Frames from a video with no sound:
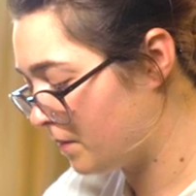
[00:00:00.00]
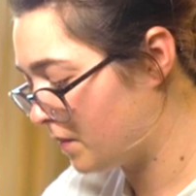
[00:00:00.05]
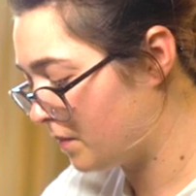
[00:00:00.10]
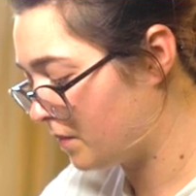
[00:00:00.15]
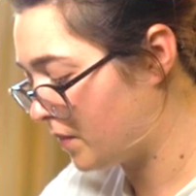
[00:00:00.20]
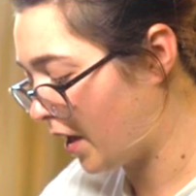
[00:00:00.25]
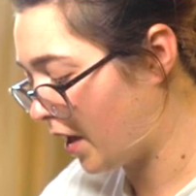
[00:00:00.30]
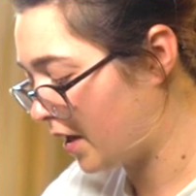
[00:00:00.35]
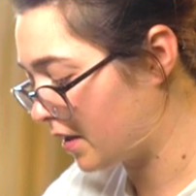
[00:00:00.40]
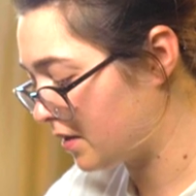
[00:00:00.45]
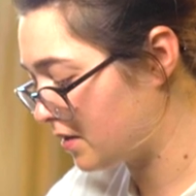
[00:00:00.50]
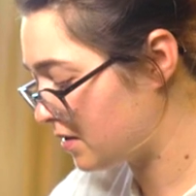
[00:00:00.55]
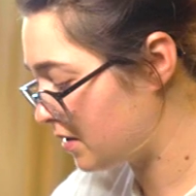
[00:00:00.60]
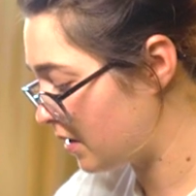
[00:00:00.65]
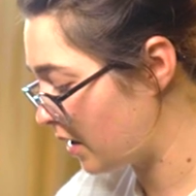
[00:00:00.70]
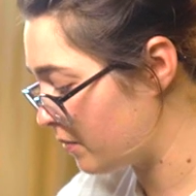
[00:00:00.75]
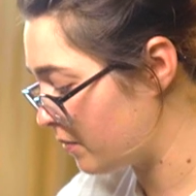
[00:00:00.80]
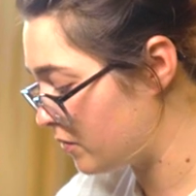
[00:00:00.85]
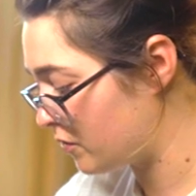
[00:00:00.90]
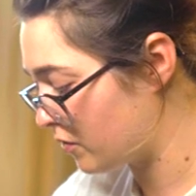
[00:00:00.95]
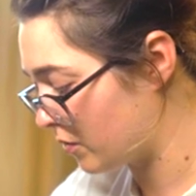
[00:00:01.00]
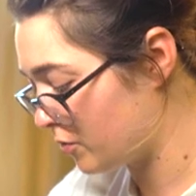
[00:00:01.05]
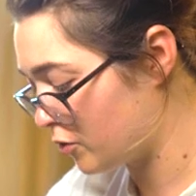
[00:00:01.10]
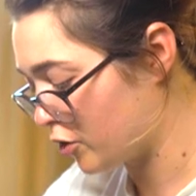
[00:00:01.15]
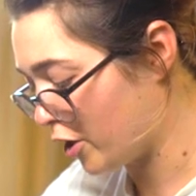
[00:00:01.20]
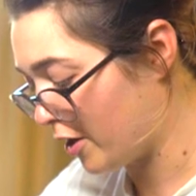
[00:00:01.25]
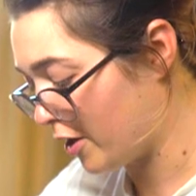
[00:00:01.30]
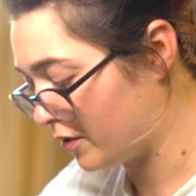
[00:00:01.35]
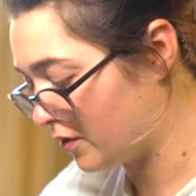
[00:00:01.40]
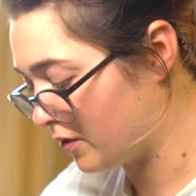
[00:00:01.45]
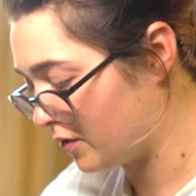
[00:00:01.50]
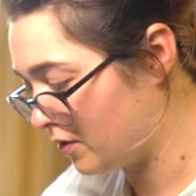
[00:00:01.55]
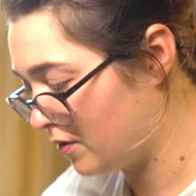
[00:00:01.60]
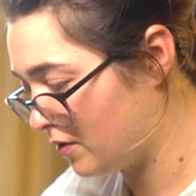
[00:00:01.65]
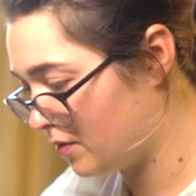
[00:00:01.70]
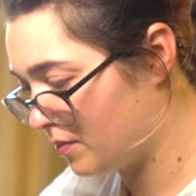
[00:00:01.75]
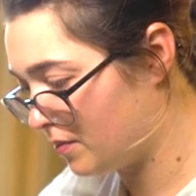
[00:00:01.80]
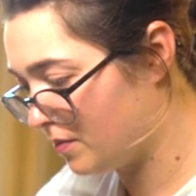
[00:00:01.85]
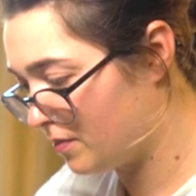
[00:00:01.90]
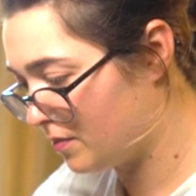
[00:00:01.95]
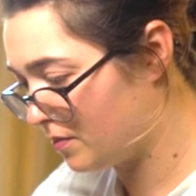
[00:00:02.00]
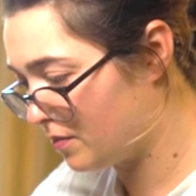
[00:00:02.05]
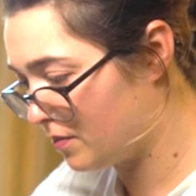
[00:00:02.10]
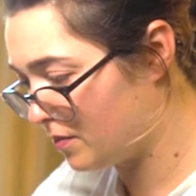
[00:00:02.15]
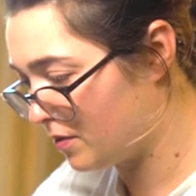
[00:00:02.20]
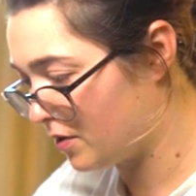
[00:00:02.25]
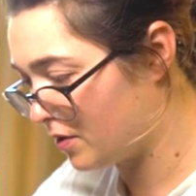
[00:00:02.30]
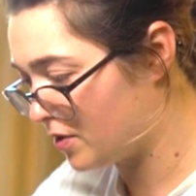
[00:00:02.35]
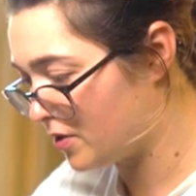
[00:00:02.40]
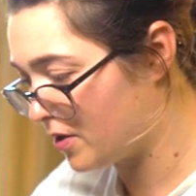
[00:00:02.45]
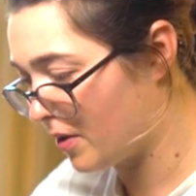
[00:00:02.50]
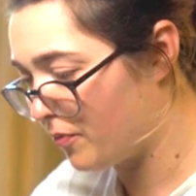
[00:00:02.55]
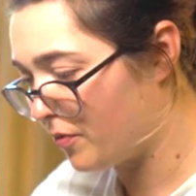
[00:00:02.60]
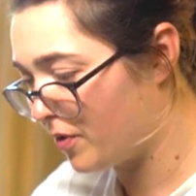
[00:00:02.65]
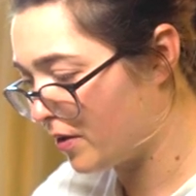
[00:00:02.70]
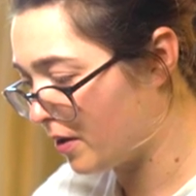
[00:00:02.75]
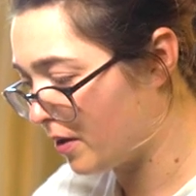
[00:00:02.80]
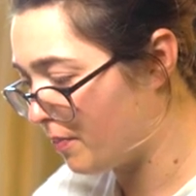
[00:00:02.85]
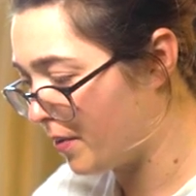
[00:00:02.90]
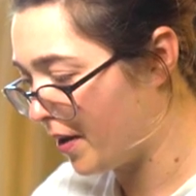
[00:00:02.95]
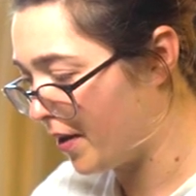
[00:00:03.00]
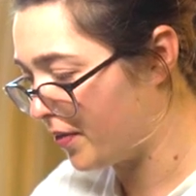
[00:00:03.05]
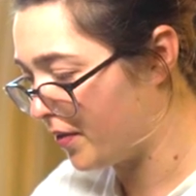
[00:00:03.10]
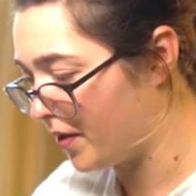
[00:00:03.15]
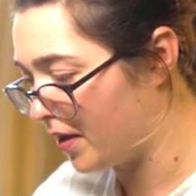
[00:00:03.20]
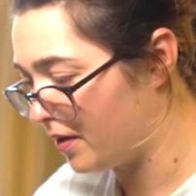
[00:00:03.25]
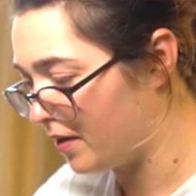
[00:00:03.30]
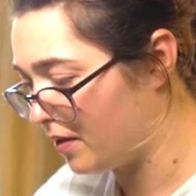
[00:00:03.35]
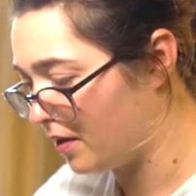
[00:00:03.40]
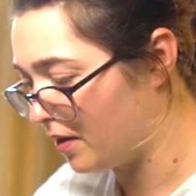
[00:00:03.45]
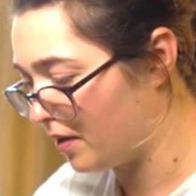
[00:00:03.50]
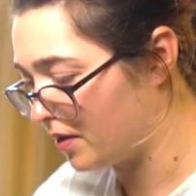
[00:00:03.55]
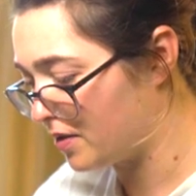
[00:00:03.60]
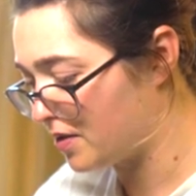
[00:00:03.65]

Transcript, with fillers: that comes from childhood. There's something about that here.